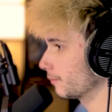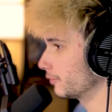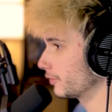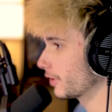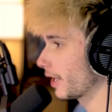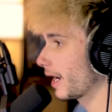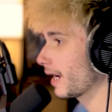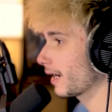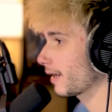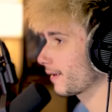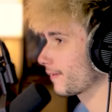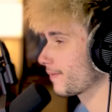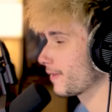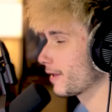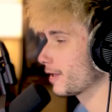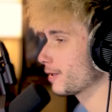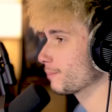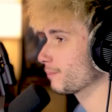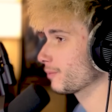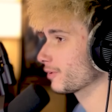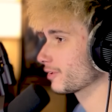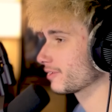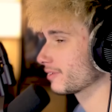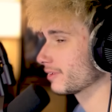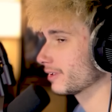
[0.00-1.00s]
Jack then
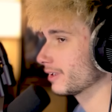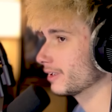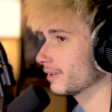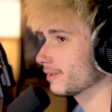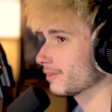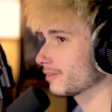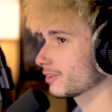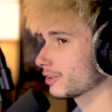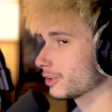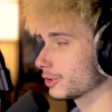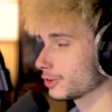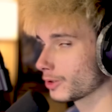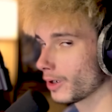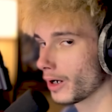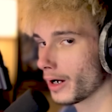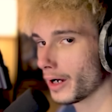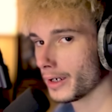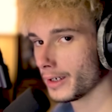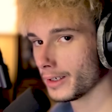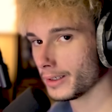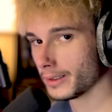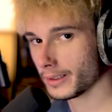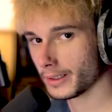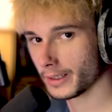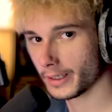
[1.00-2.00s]
proceeds to try
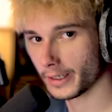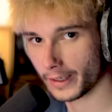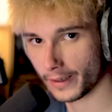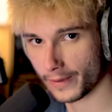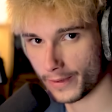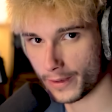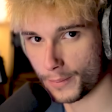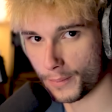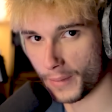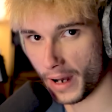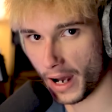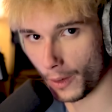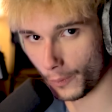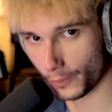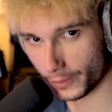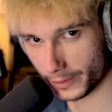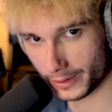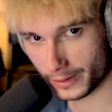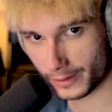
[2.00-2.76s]
and kick them out.